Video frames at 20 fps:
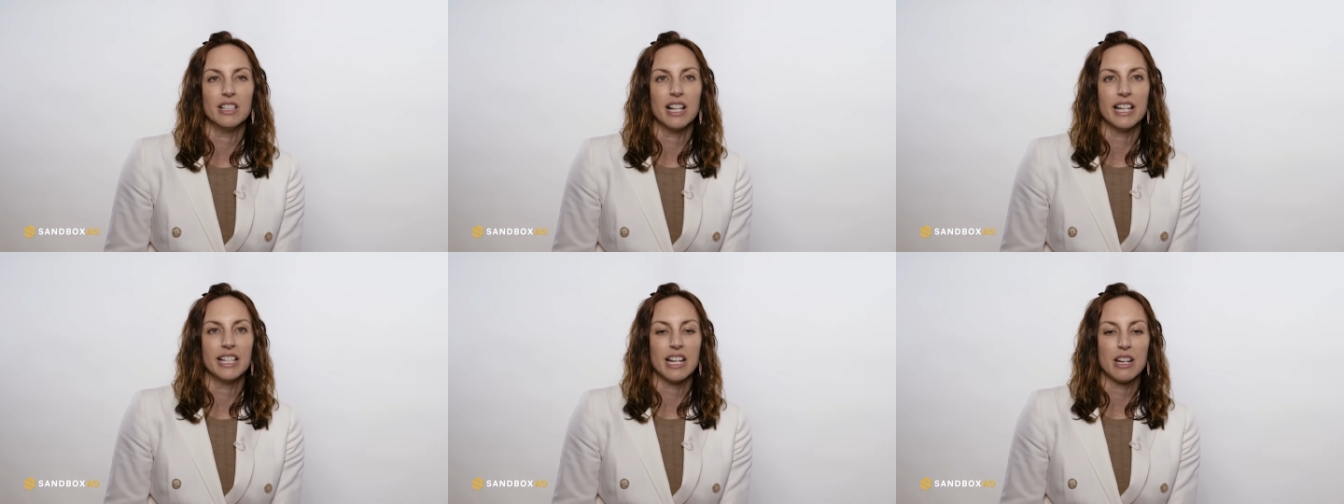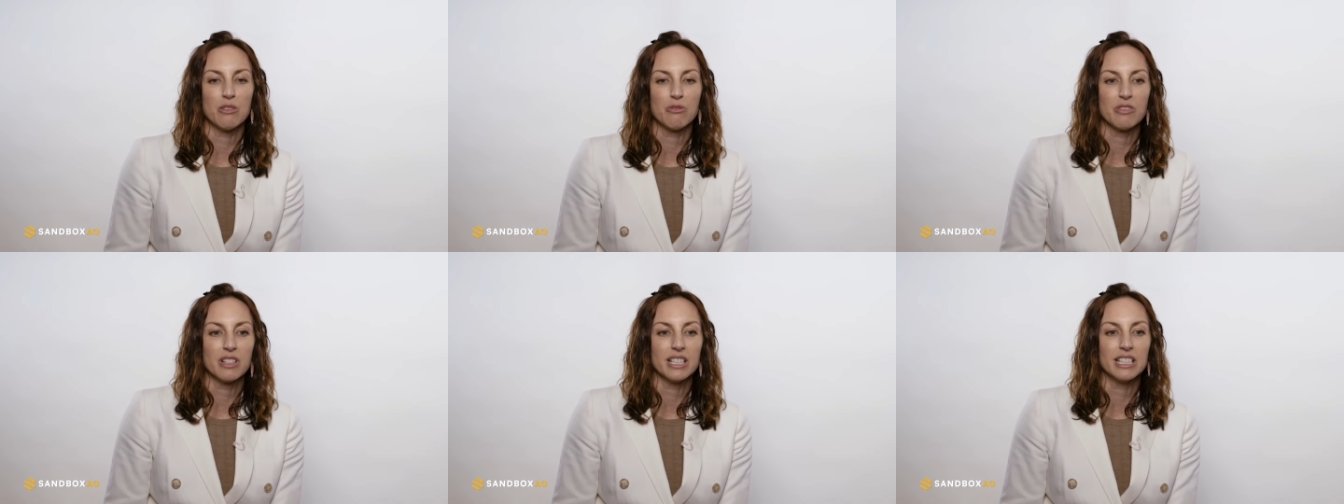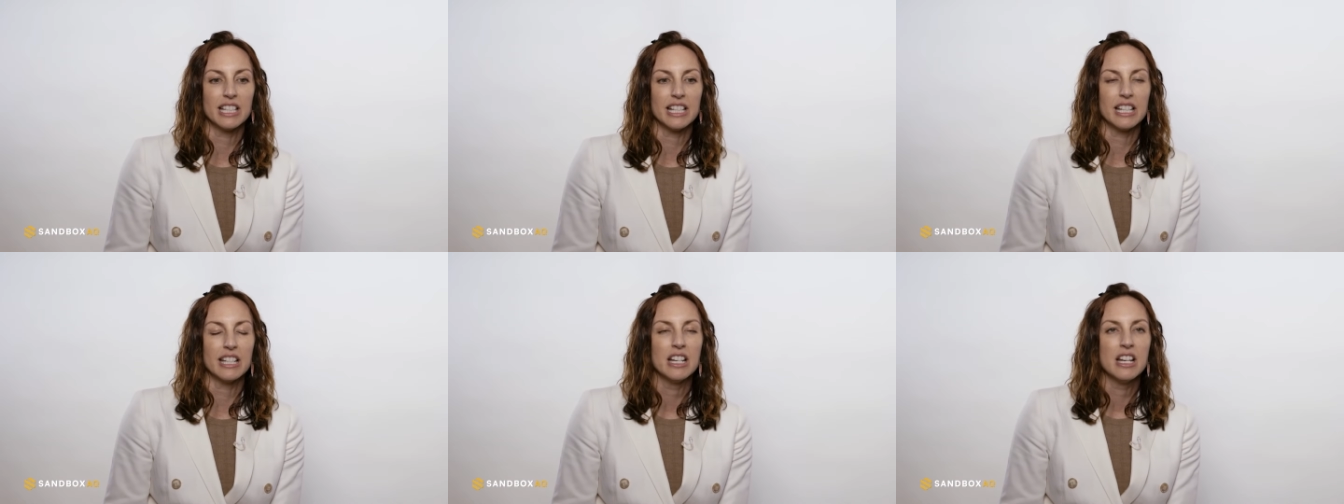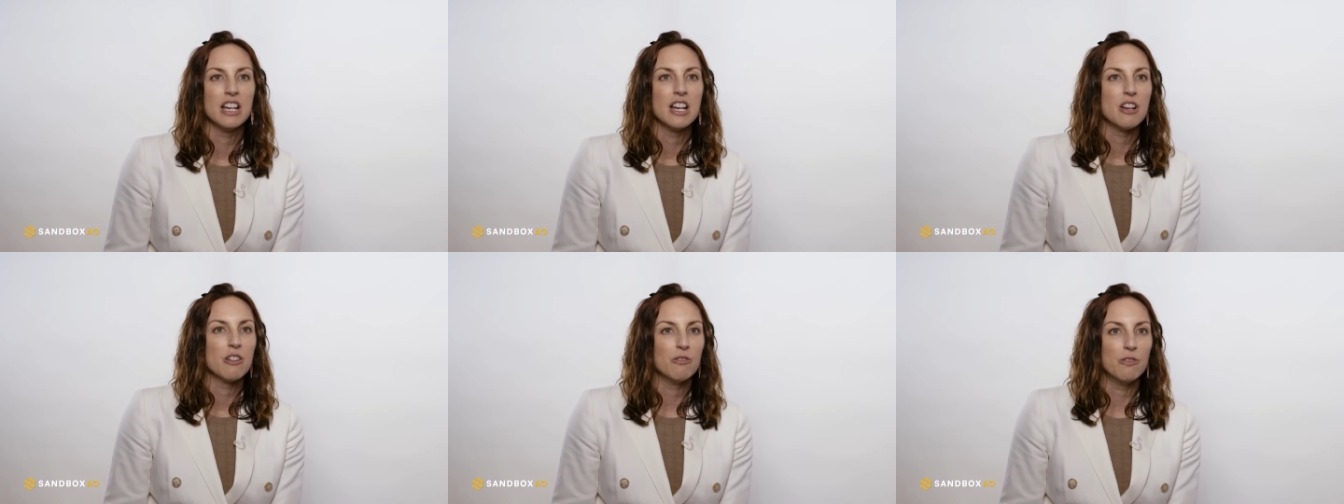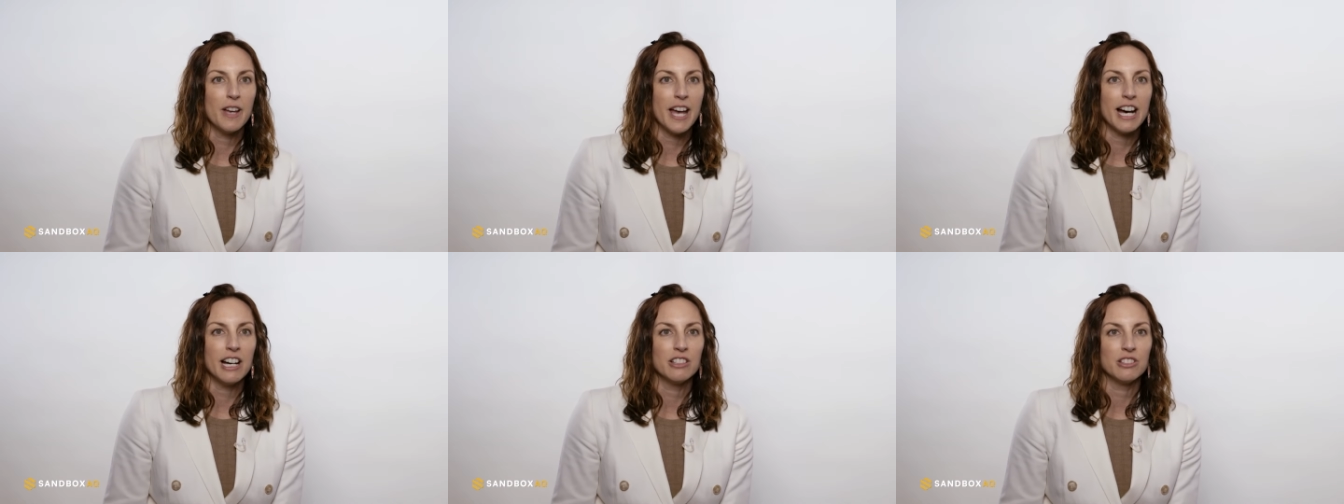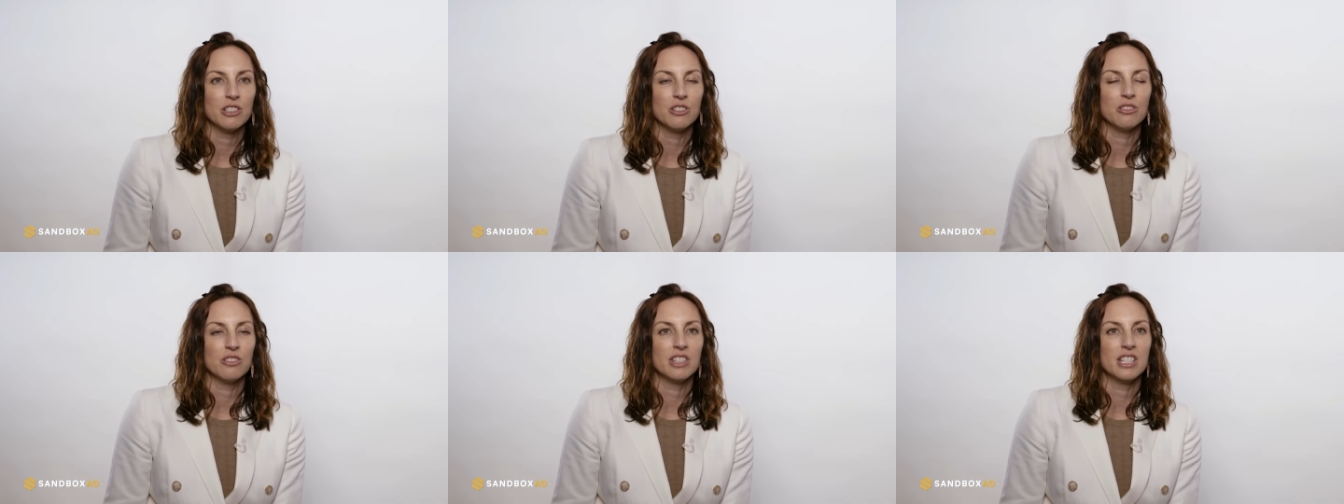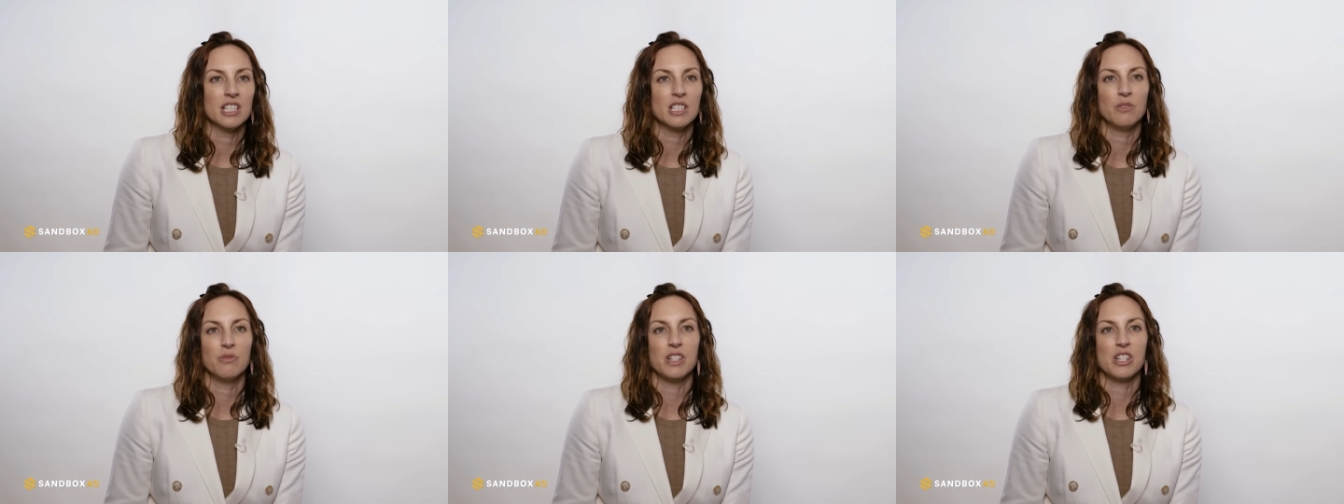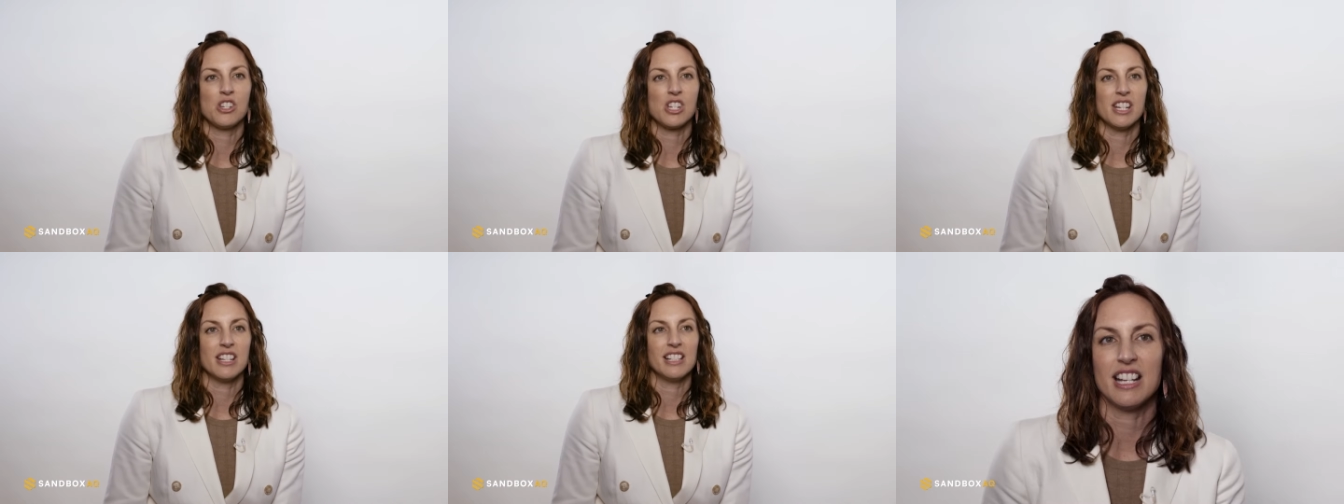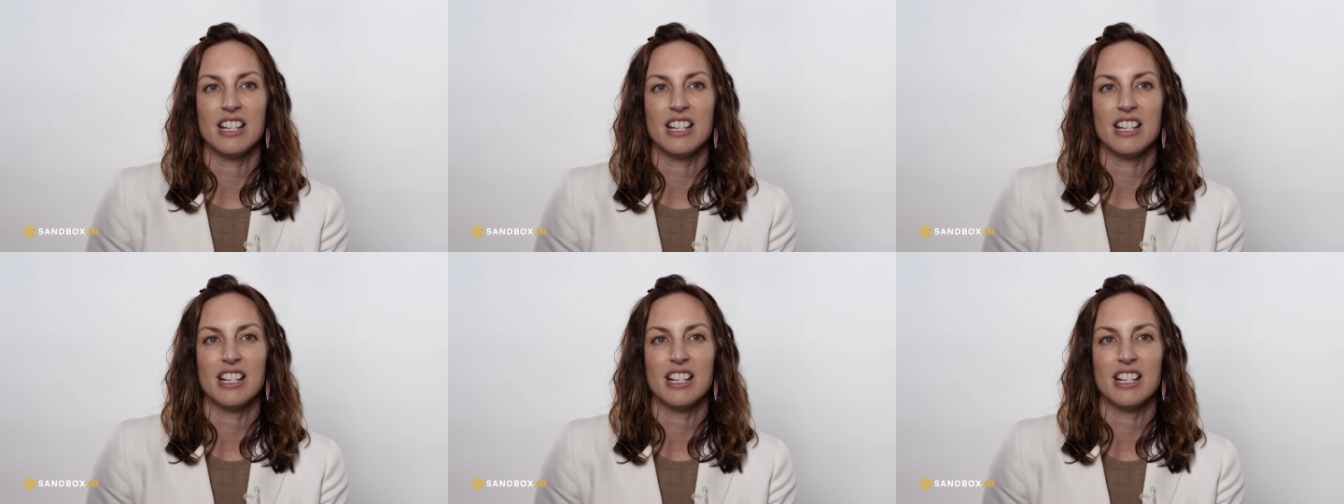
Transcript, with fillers: and I really valued this vision.